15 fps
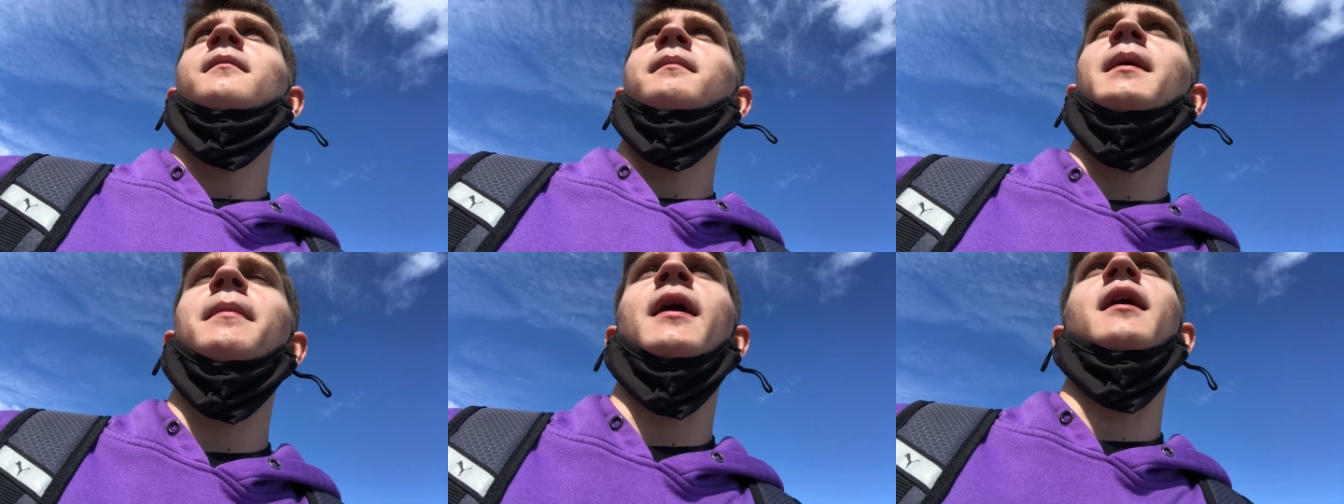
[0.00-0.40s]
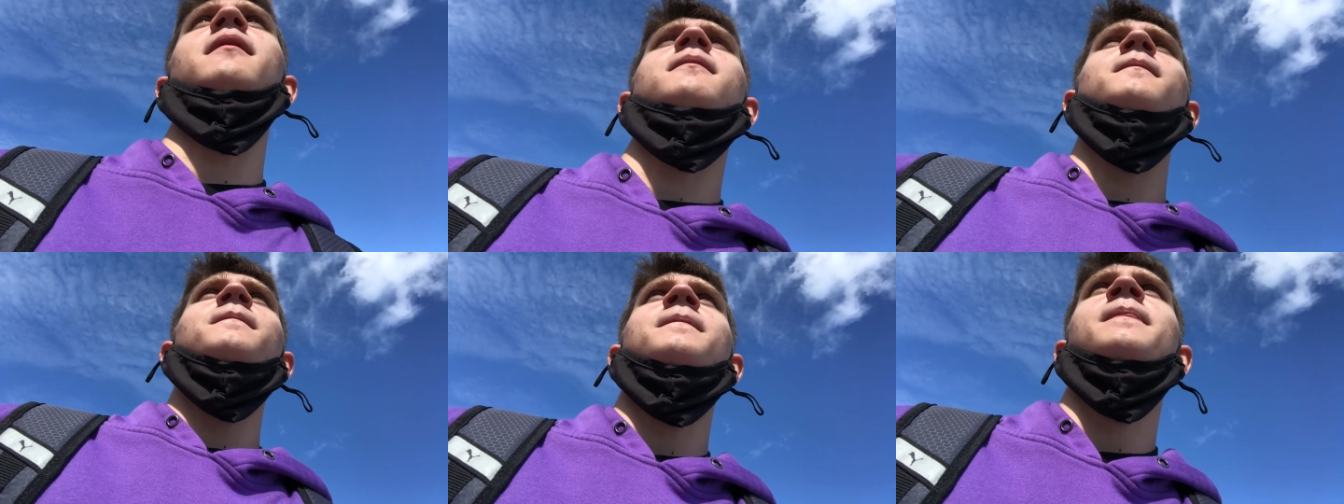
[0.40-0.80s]
My bad.
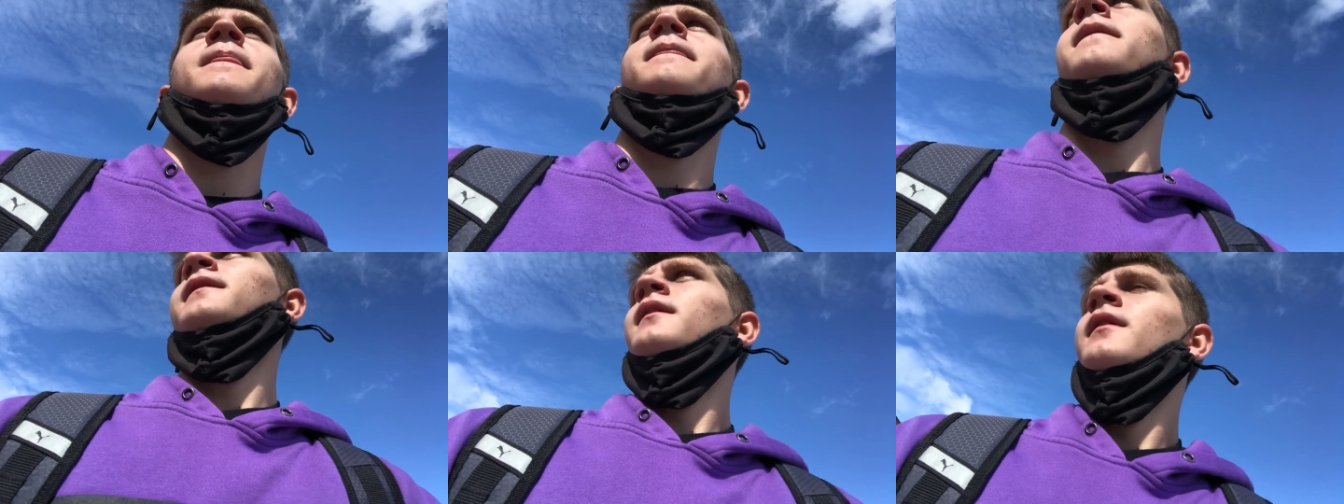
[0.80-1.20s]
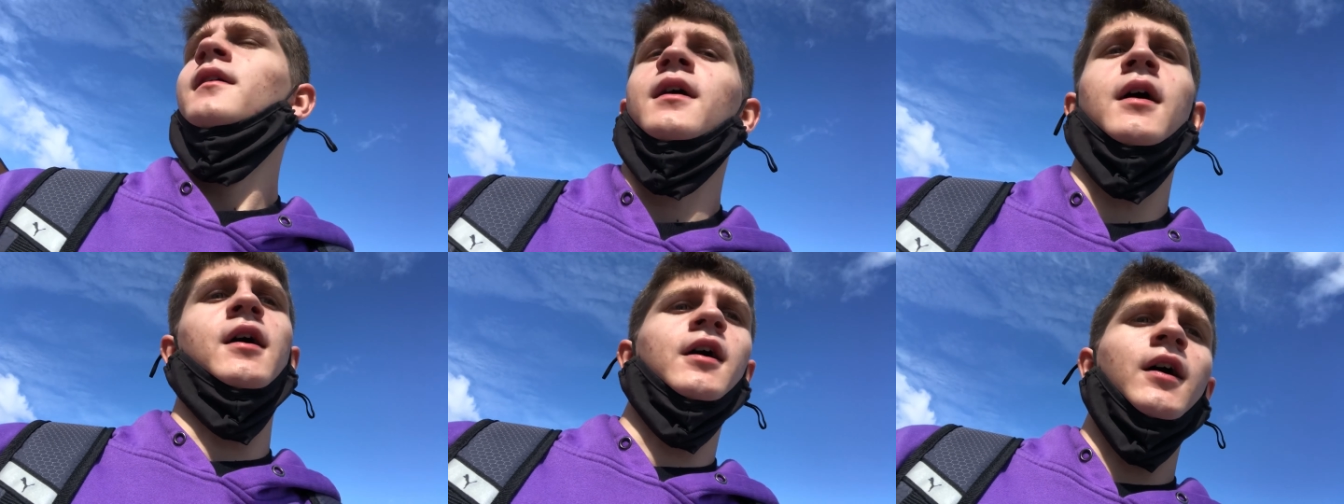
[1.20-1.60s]

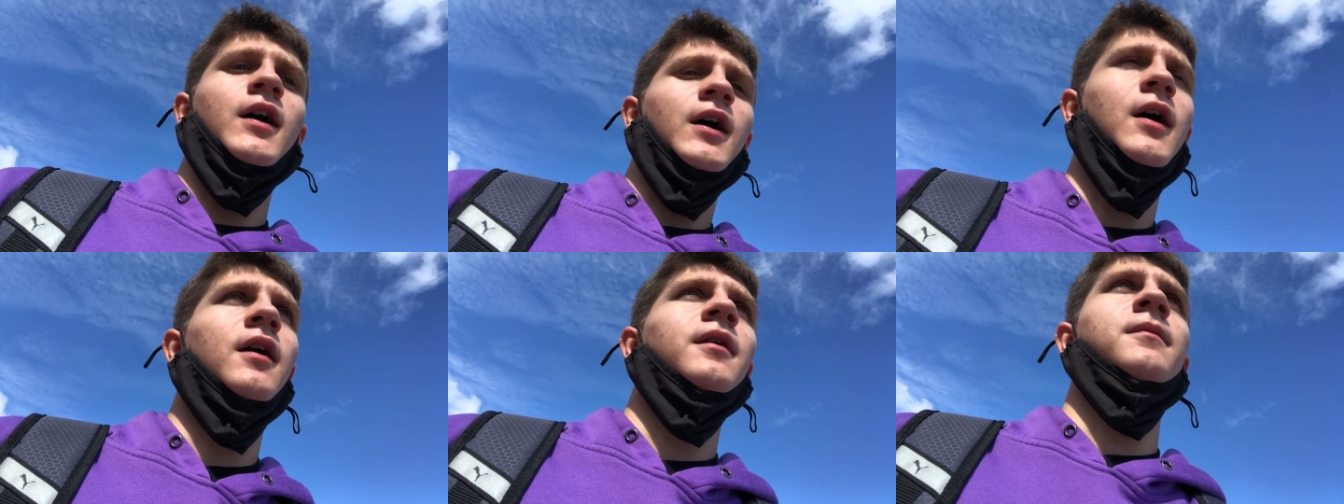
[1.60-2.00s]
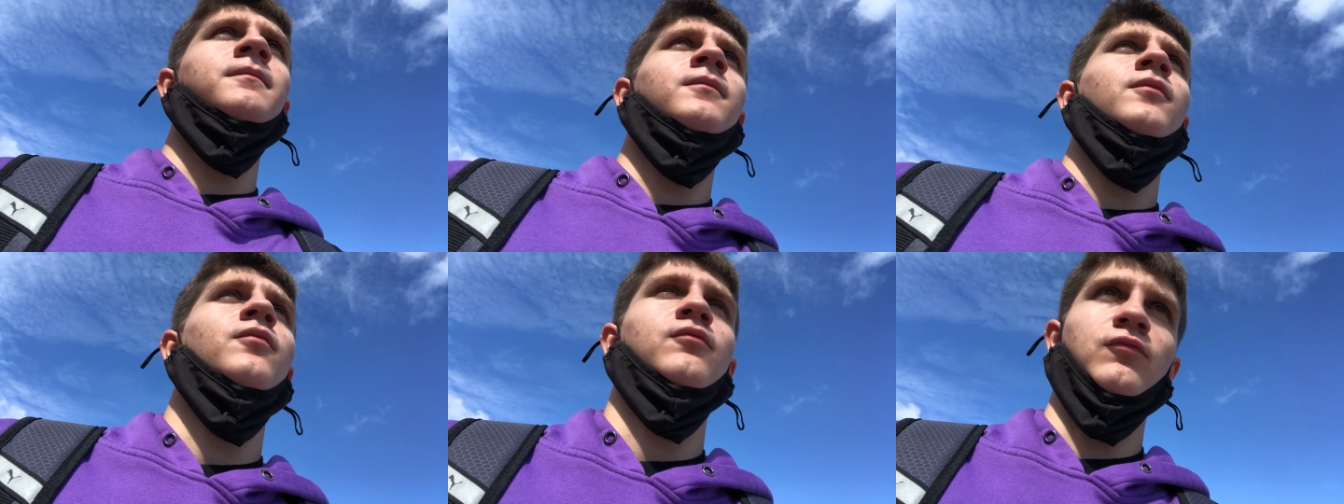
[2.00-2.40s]
Uh,
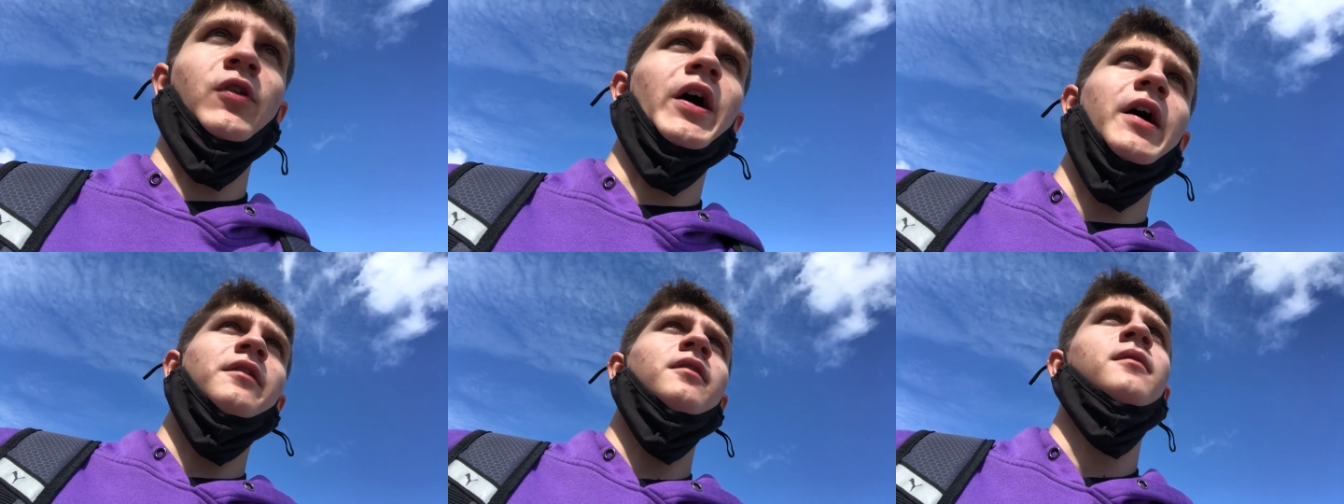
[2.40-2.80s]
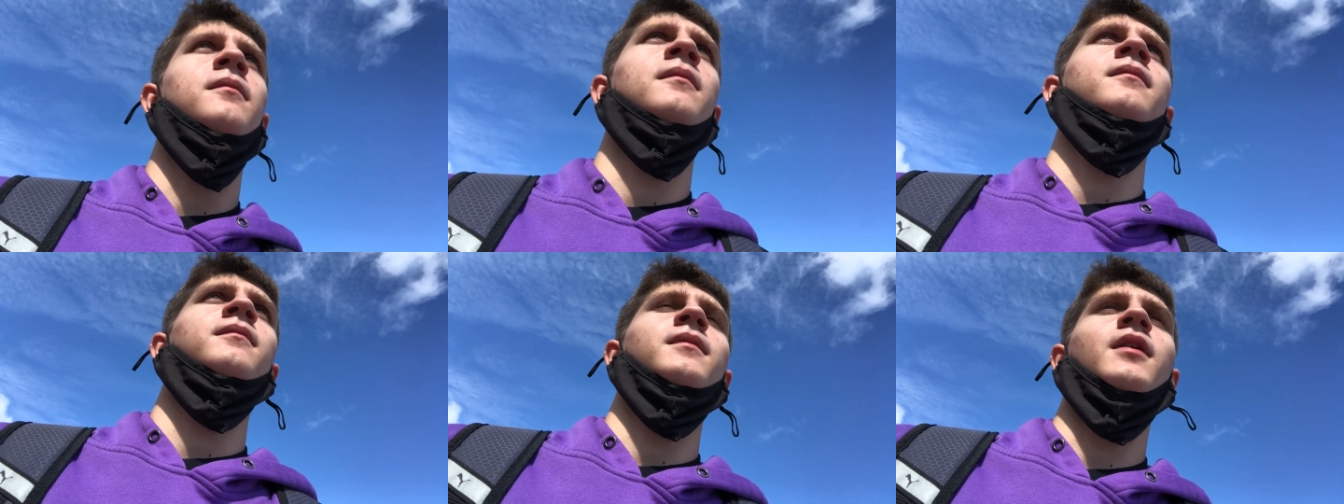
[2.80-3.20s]
red,
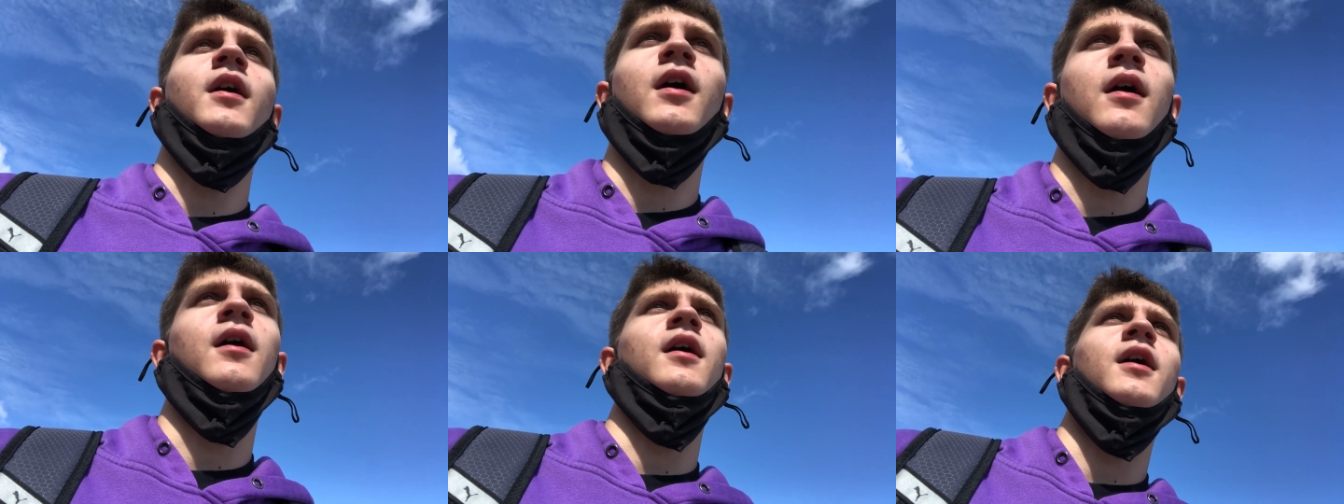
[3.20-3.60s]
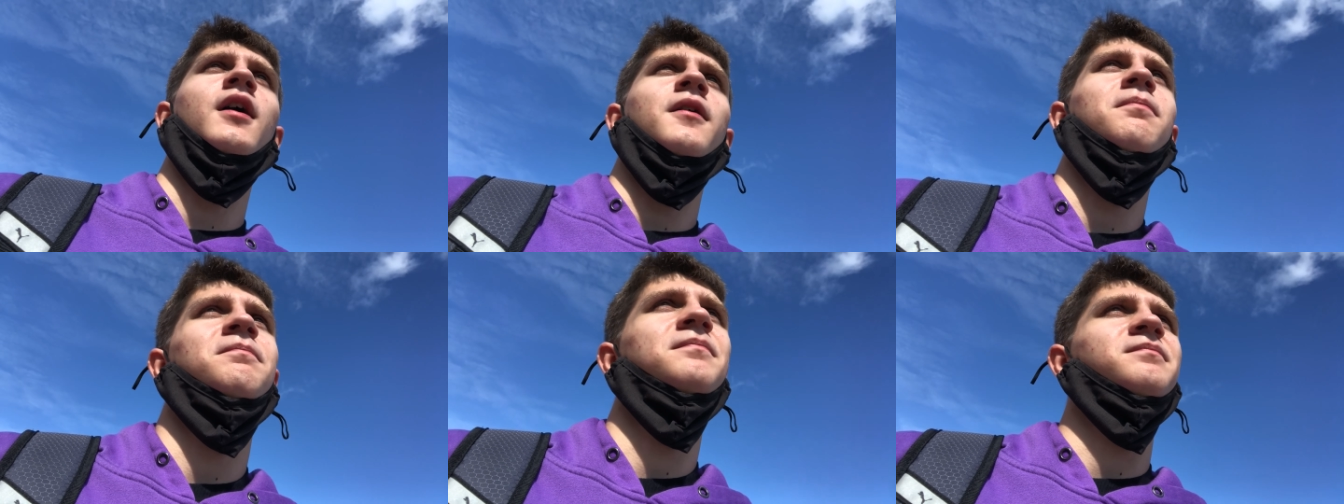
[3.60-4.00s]

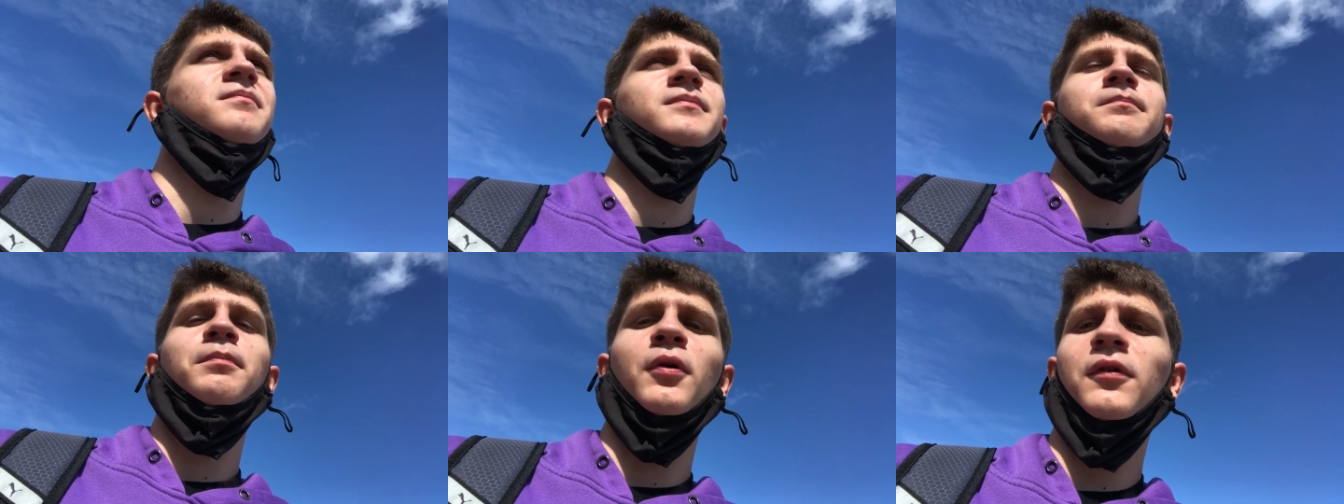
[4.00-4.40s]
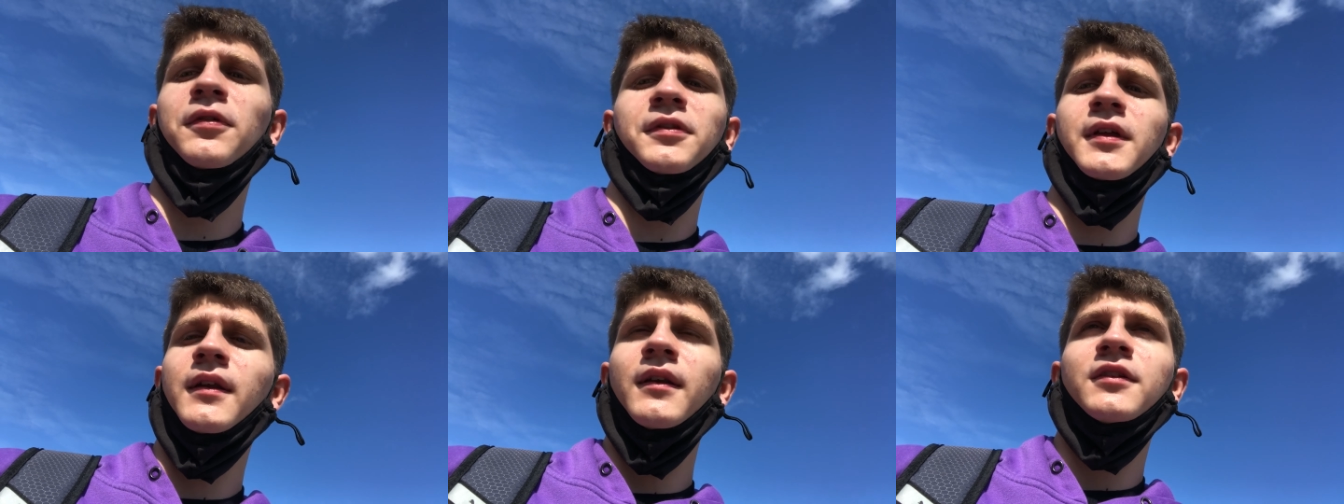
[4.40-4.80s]
uh,
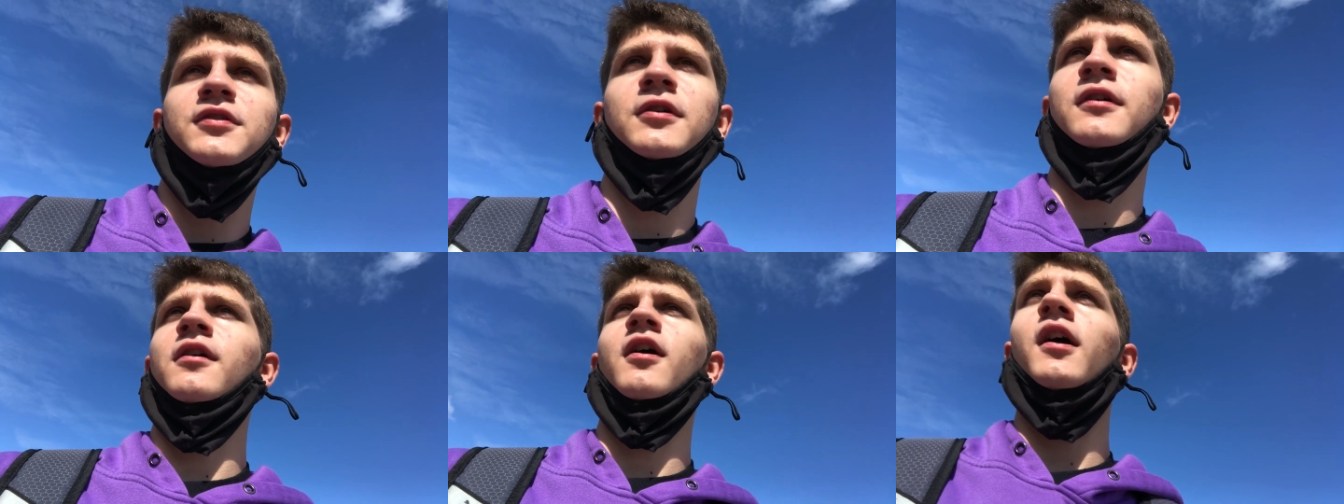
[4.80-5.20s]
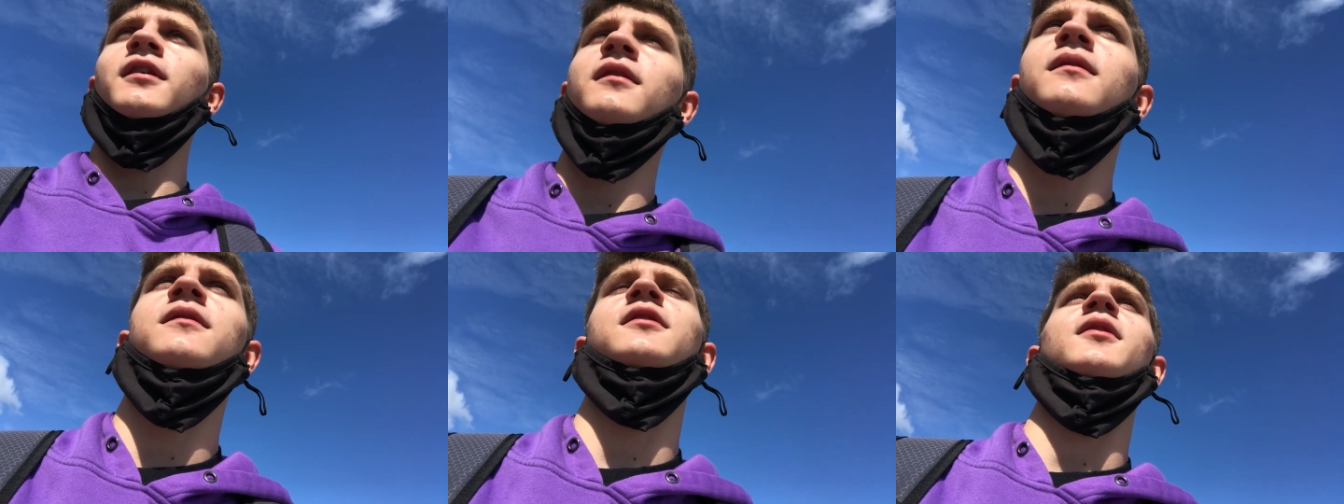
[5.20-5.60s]
both didn't turn
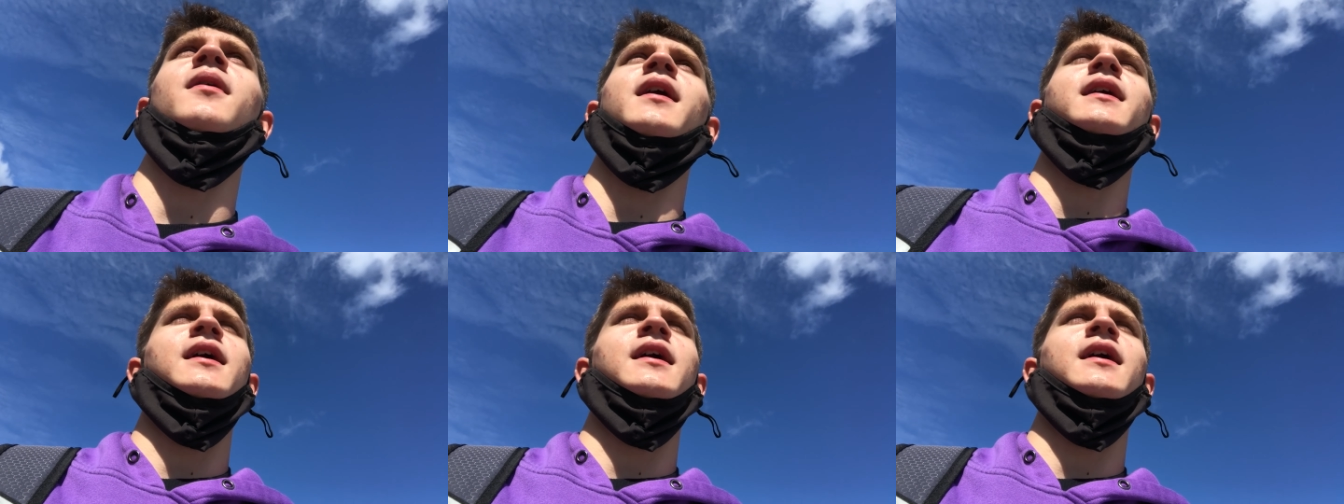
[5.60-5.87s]
on, so I